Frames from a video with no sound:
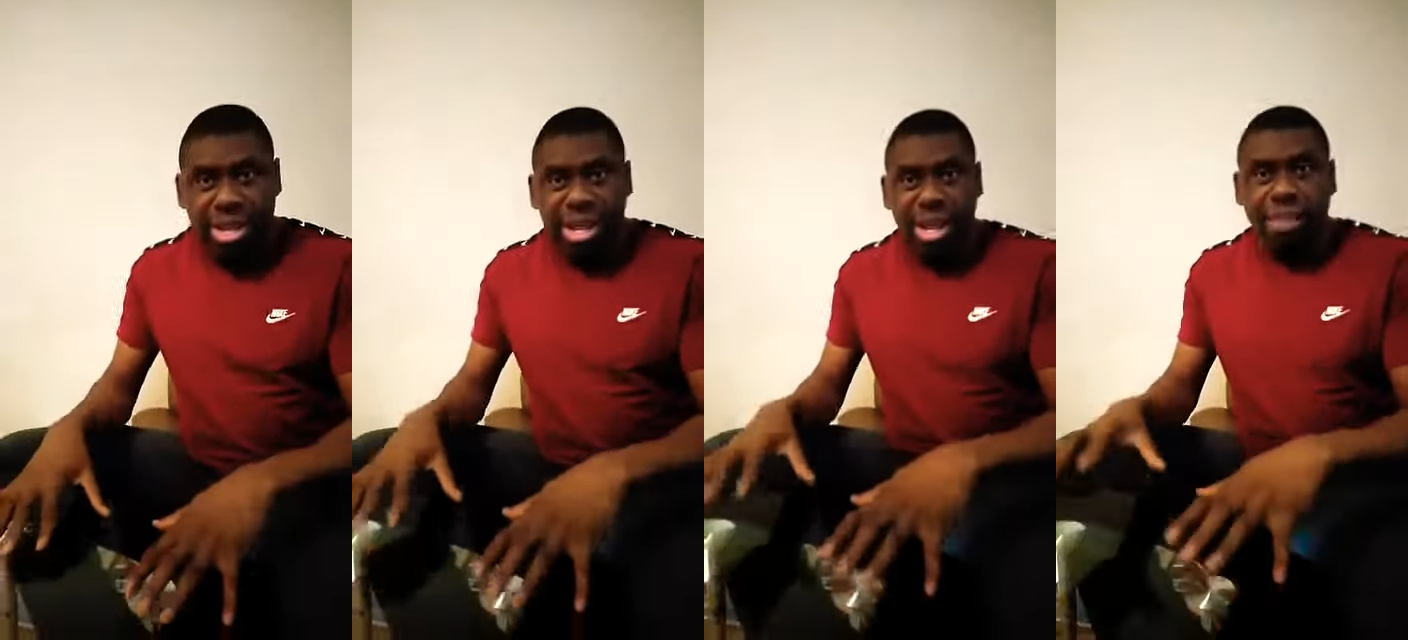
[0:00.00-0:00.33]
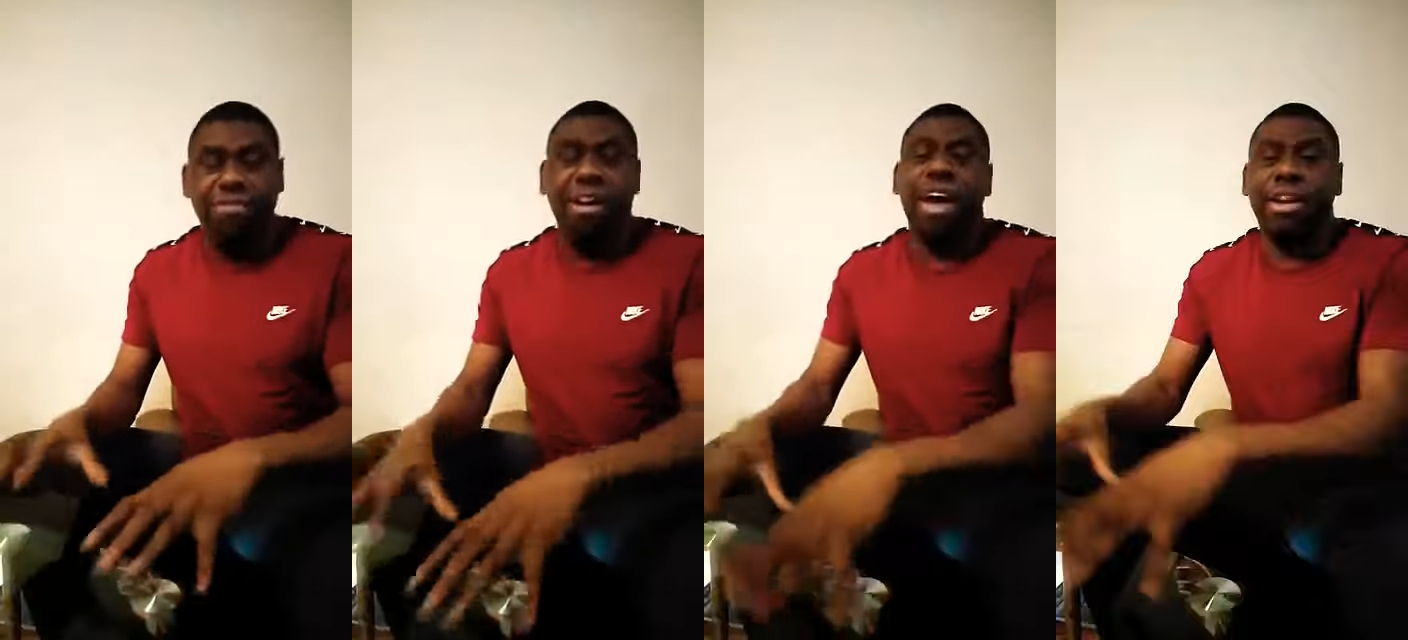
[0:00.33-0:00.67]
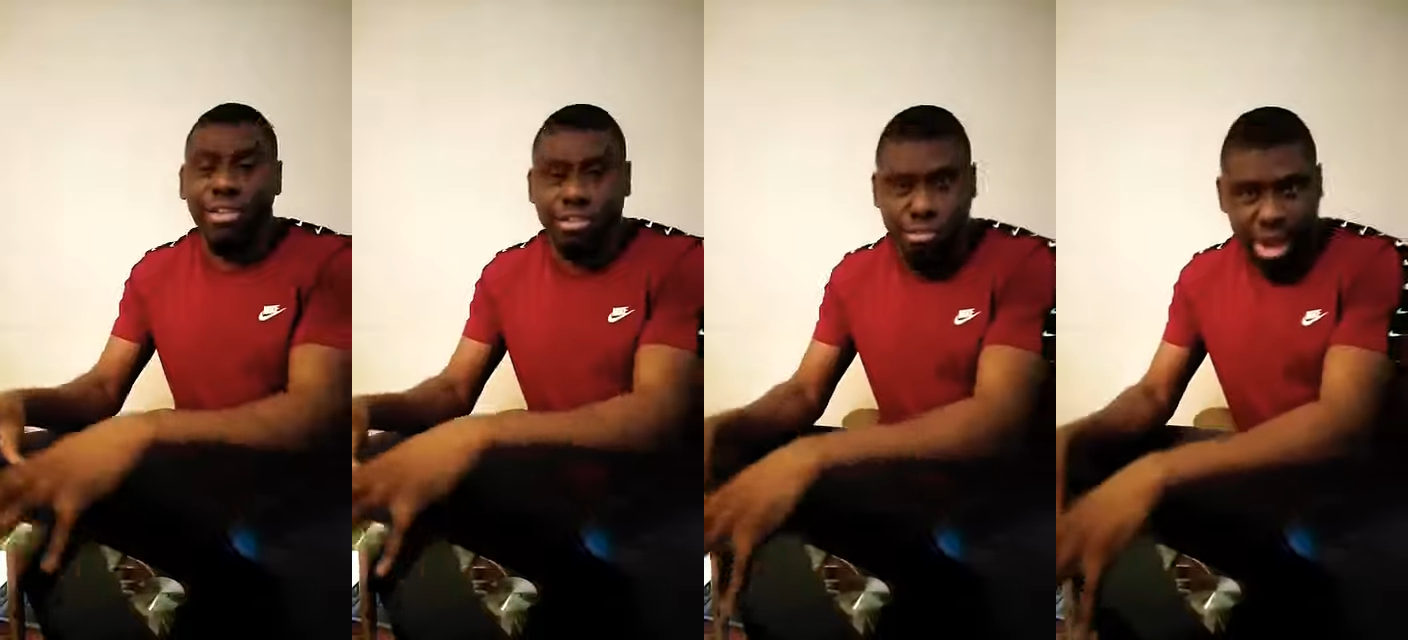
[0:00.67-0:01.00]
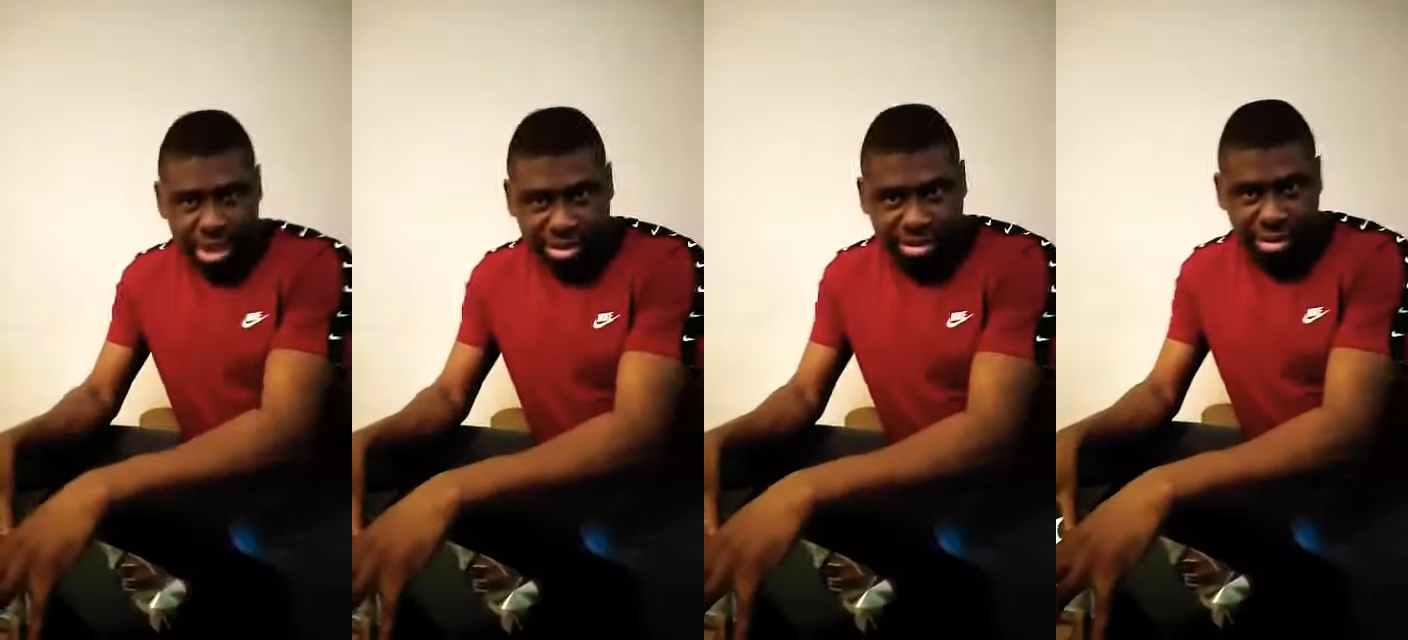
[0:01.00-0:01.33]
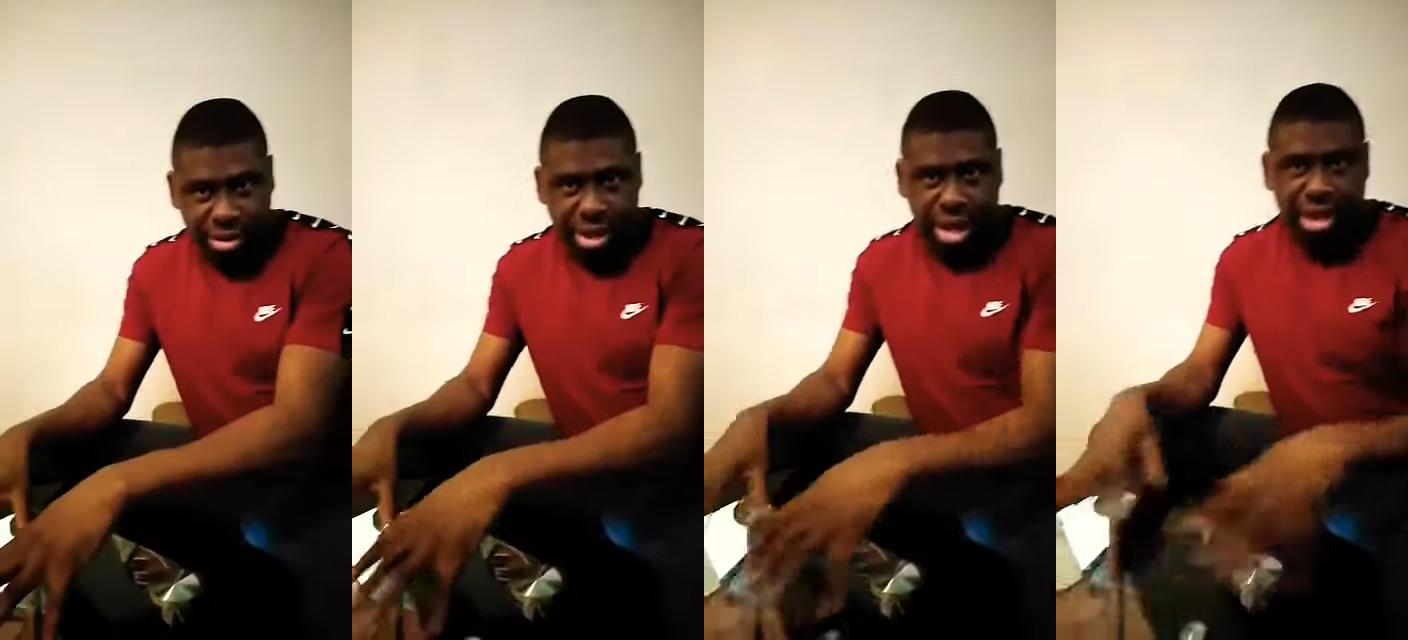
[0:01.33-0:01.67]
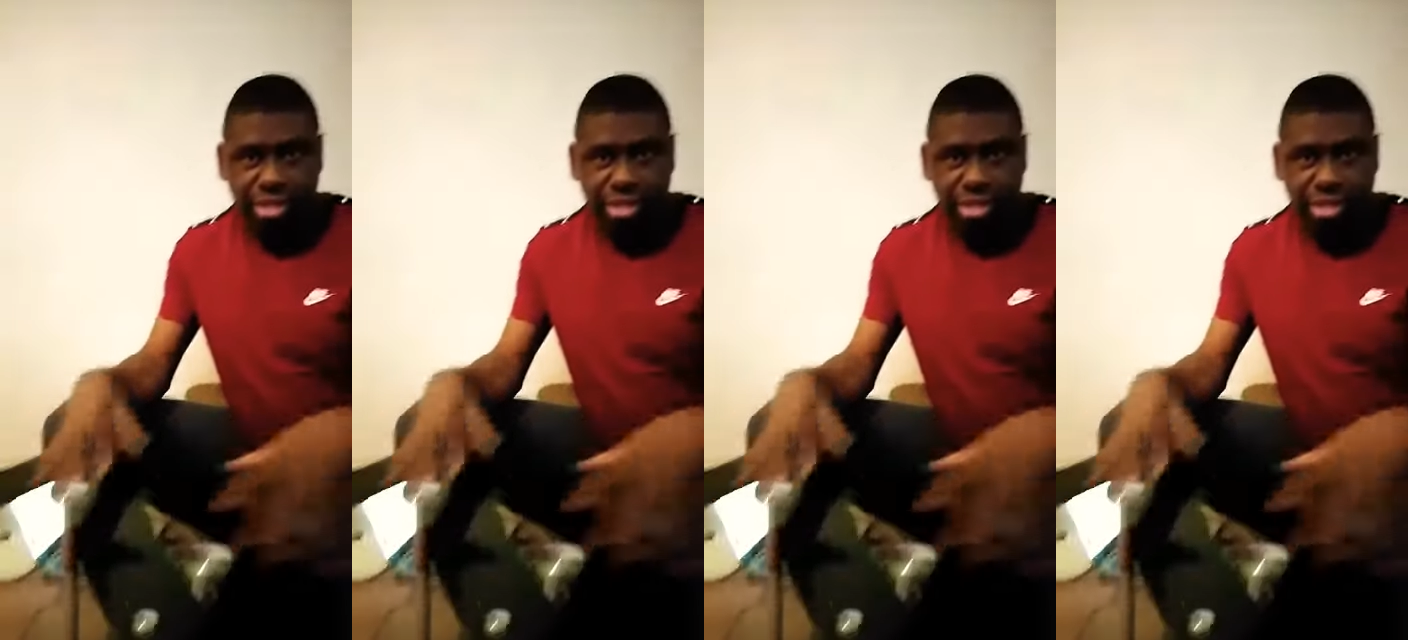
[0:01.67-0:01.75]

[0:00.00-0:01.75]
virus mask, okay,